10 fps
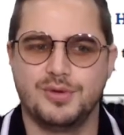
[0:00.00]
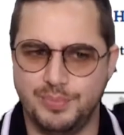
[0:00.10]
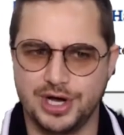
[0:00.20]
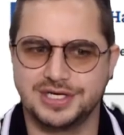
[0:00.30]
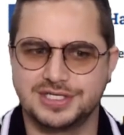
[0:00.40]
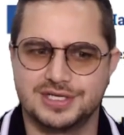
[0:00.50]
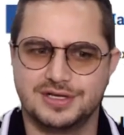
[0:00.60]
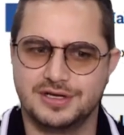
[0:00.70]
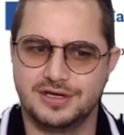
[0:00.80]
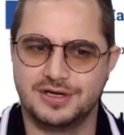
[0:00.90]
But
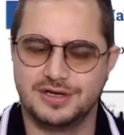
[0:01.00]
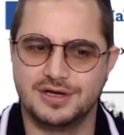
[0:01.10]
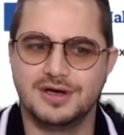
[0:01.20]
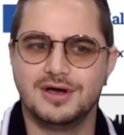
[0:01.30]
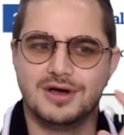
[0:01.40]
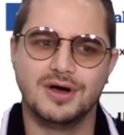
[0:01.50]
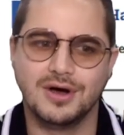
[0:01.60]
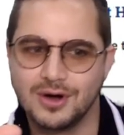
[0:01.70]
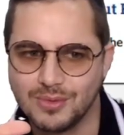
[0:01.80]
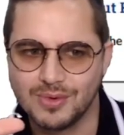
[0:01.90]

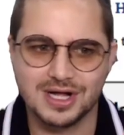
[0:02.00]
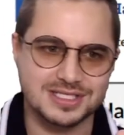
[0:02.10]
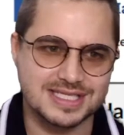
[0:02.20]
ones